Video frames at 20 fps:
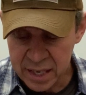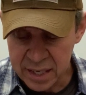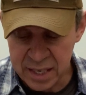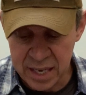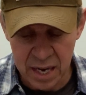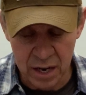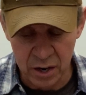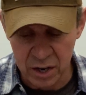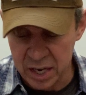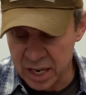
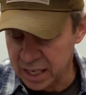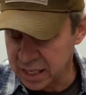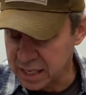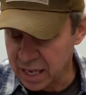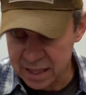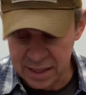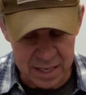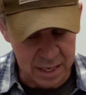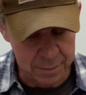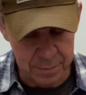carrying
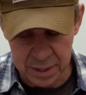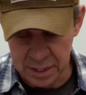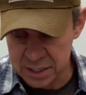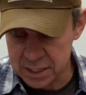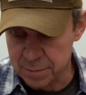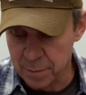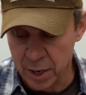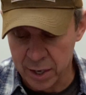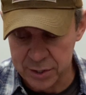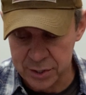nothing but a
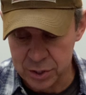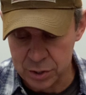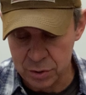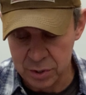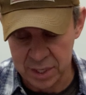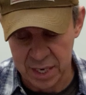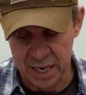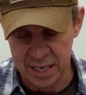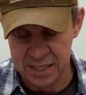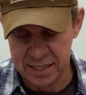small
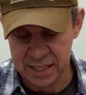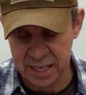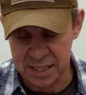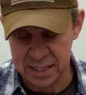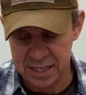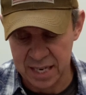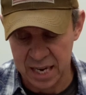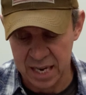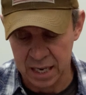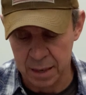suitcase
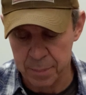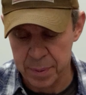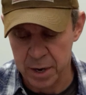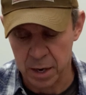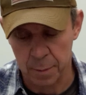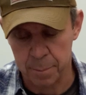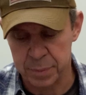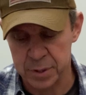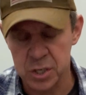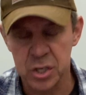containing a
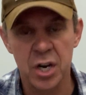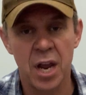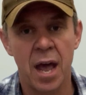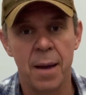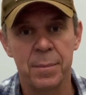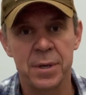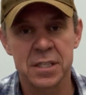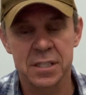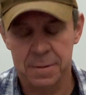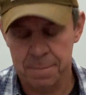pair of
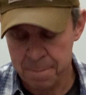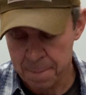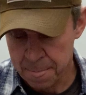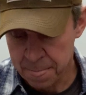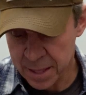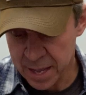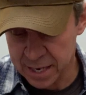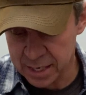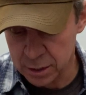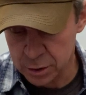pajamas
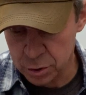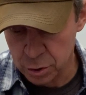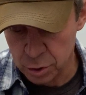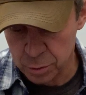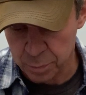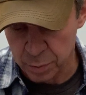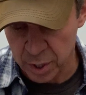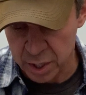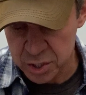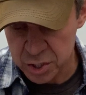and a
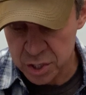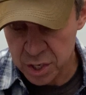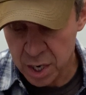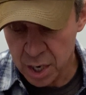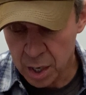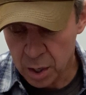toothbrush,